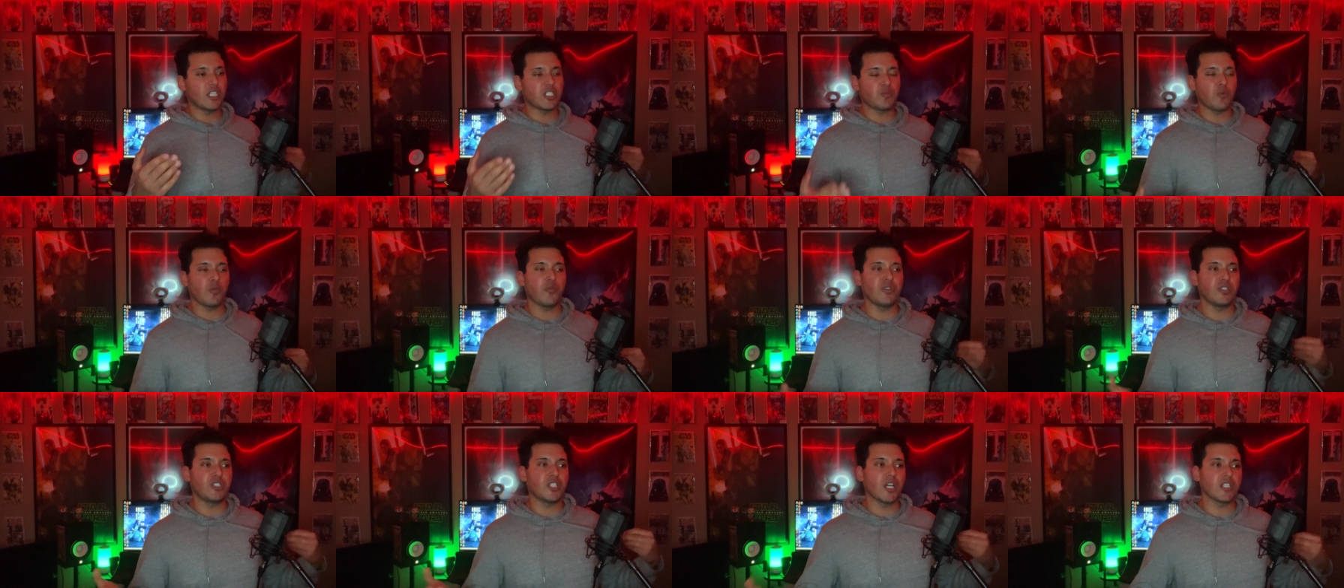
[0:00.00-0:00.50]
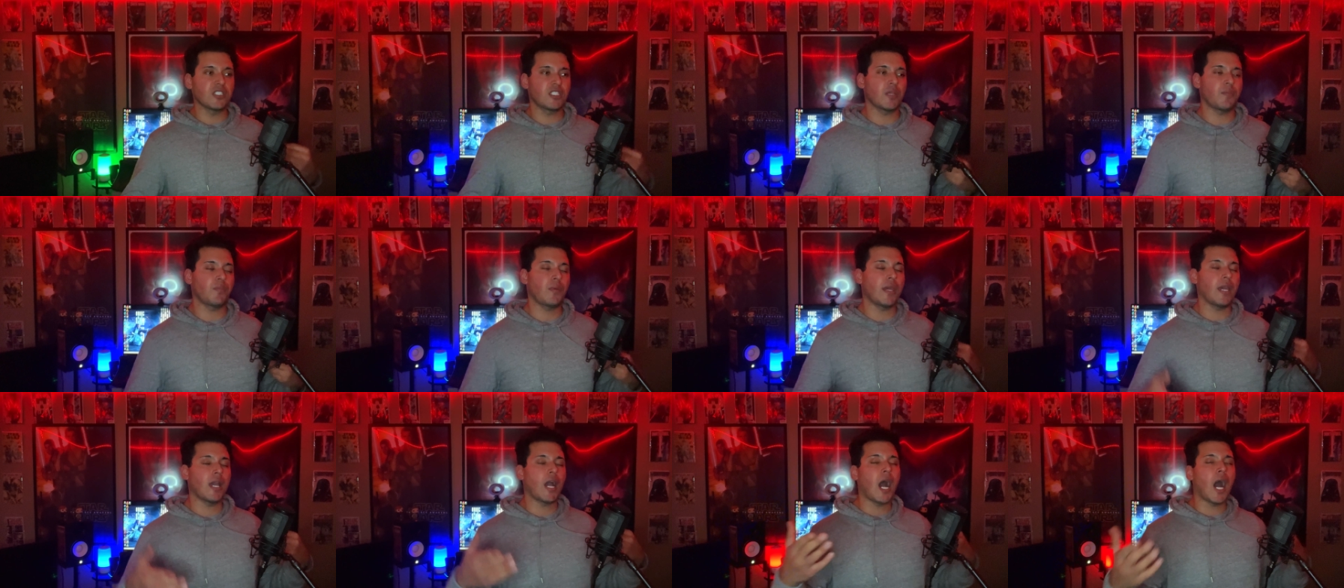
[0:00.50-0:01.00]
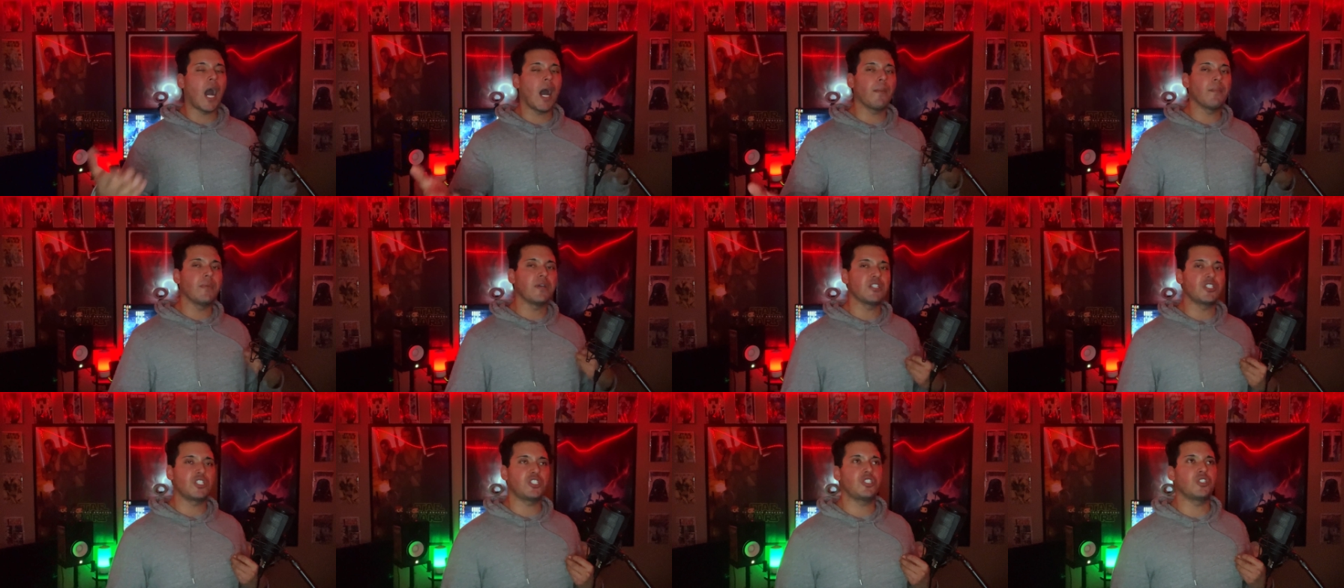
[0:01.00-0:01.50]
this movie does to pay
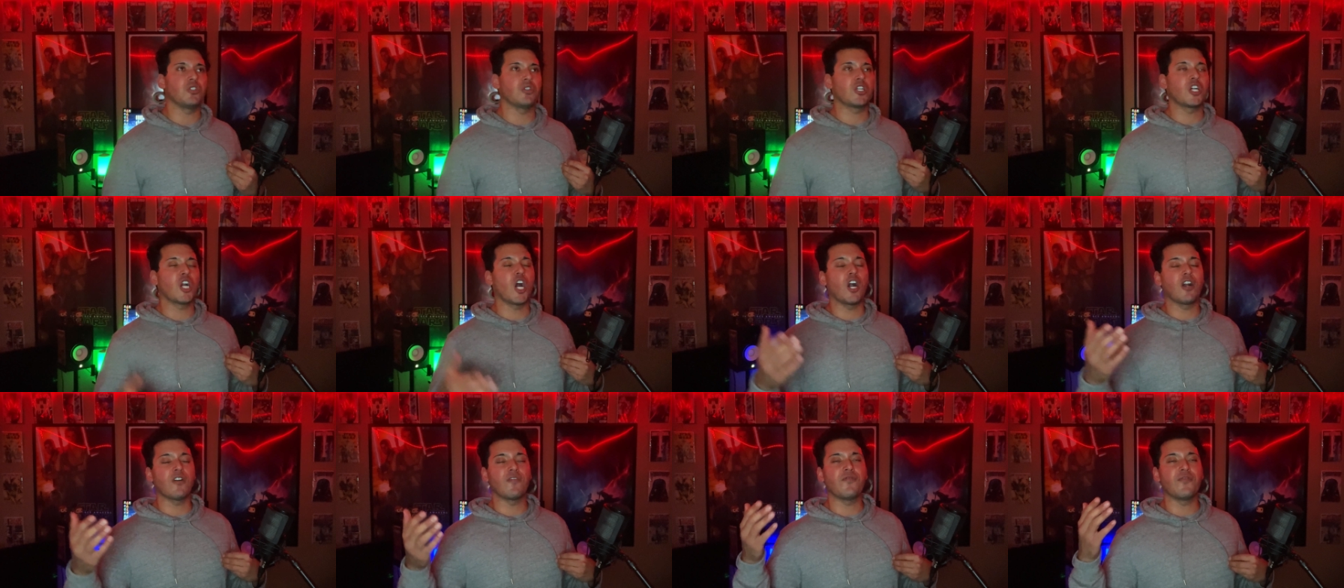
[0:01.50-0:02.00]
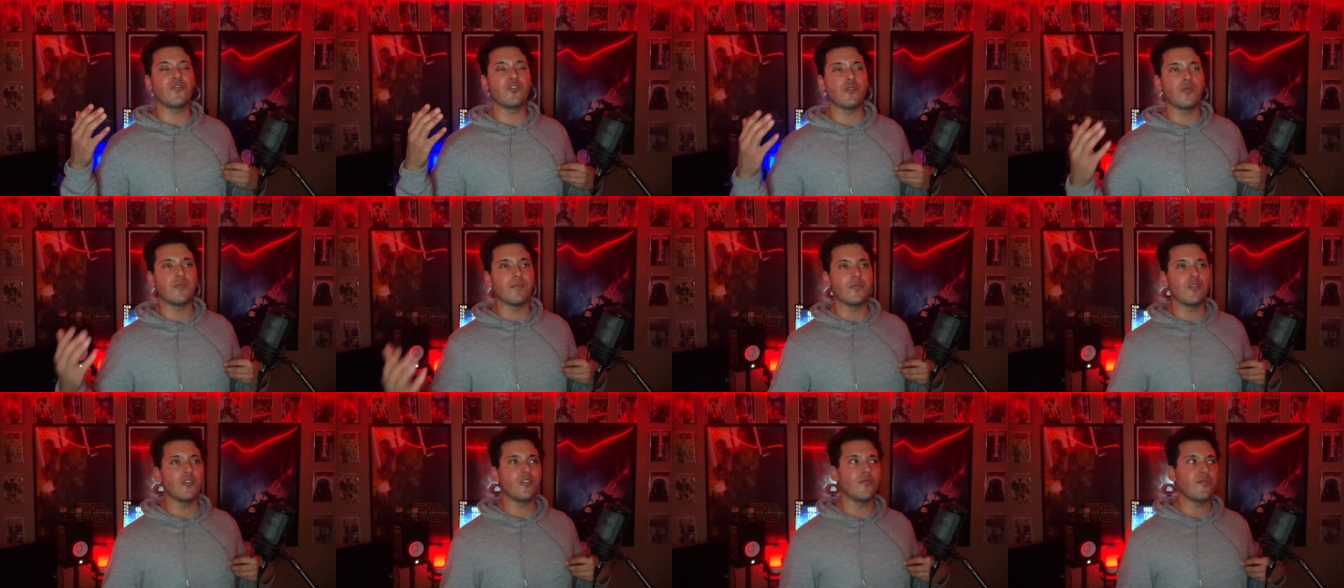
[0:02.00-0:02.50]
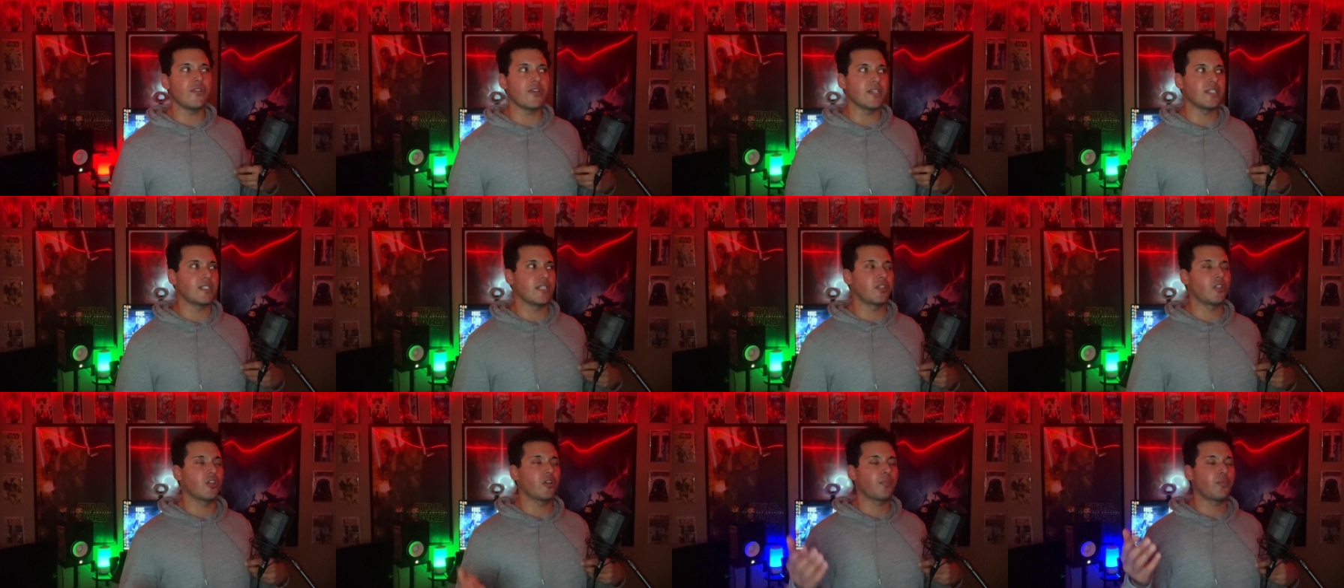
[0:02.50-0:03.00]
homage to kung fu movies
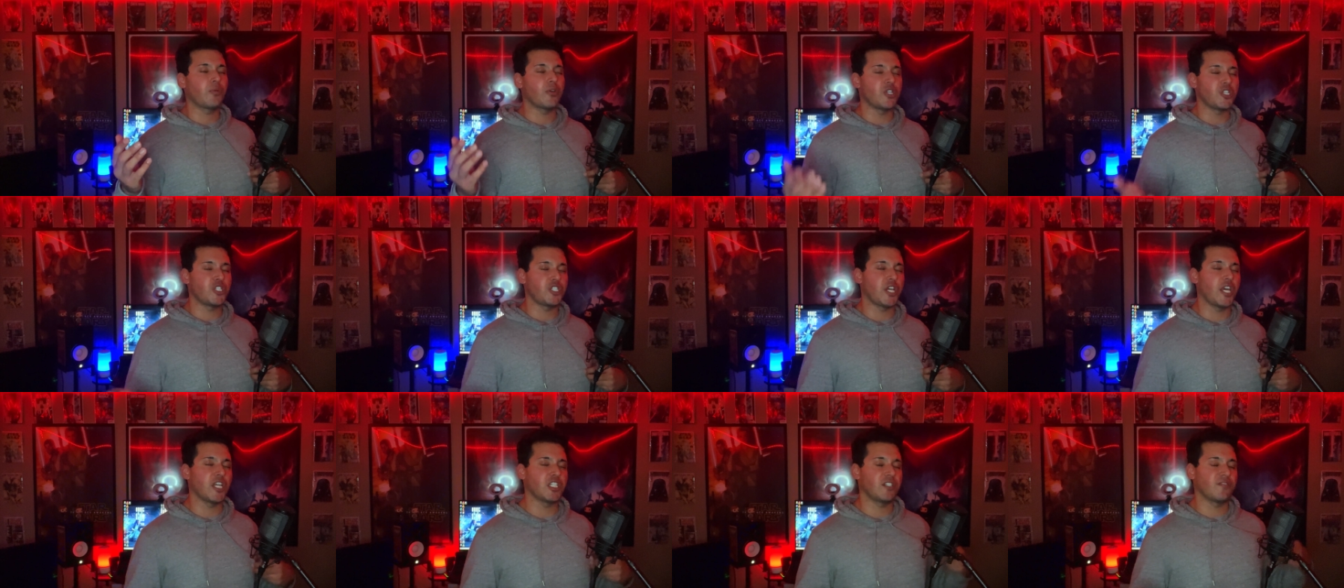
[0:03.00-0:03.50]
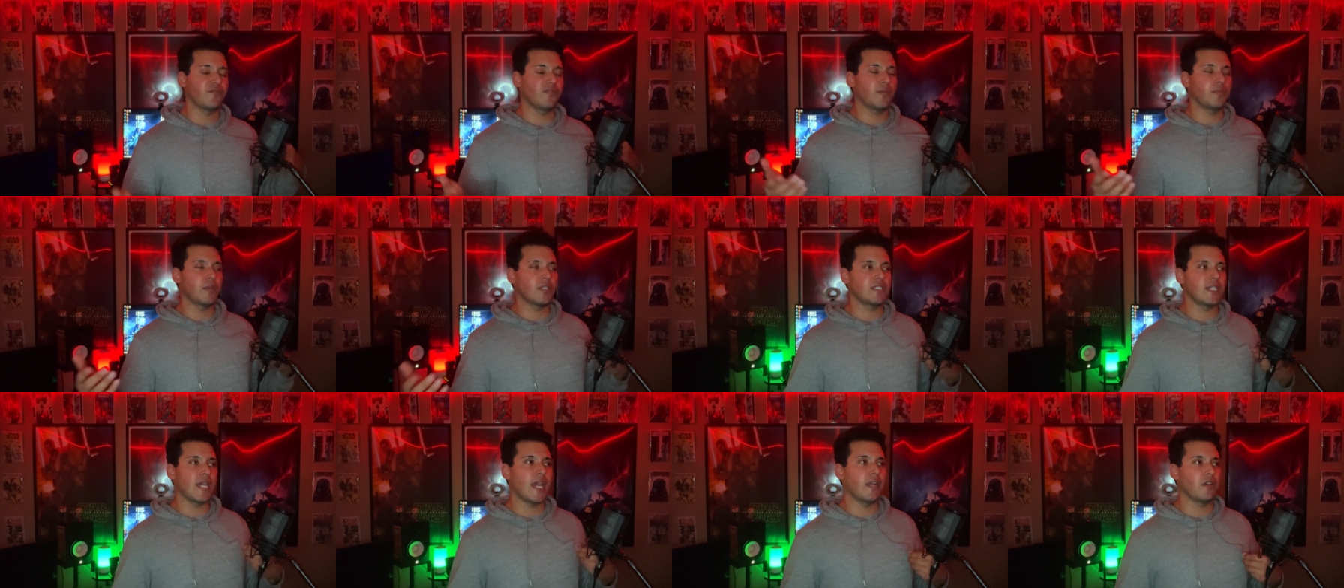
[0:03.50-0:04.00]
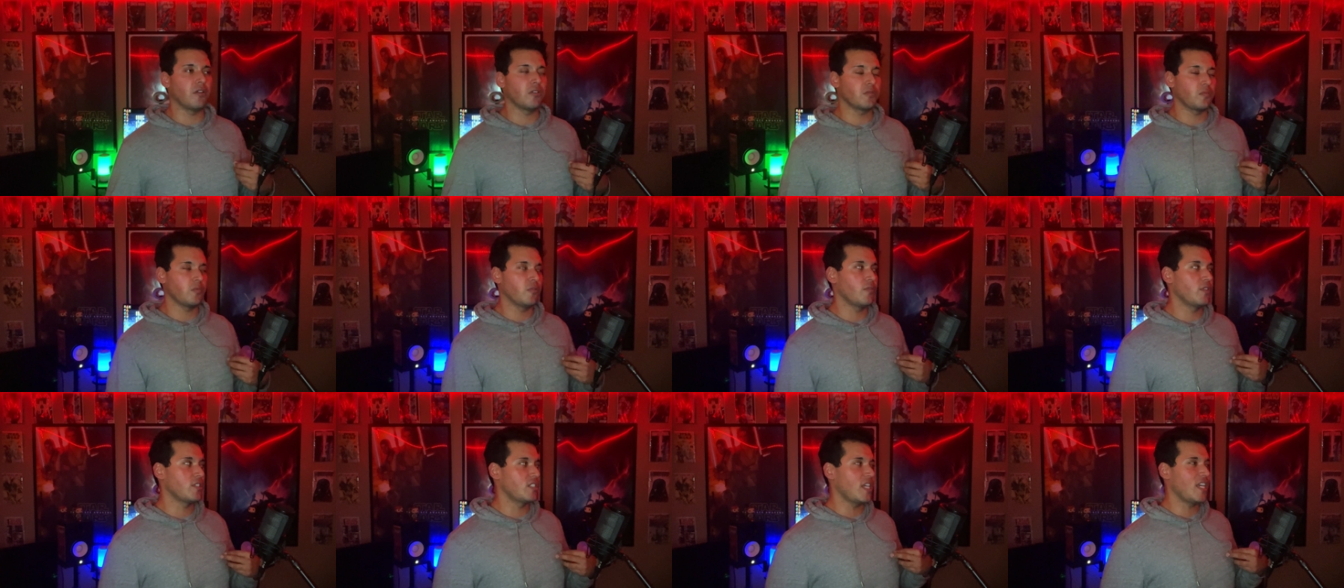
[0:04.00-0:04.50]
and their appreciation from the Daniels
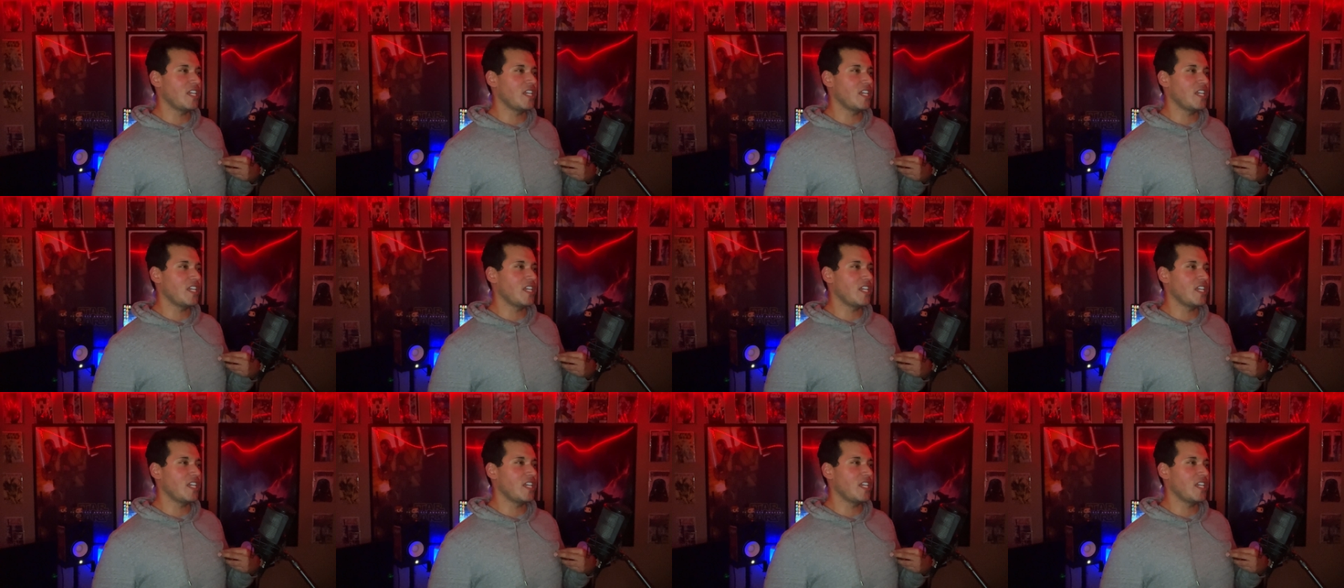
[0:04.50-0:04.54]
movies,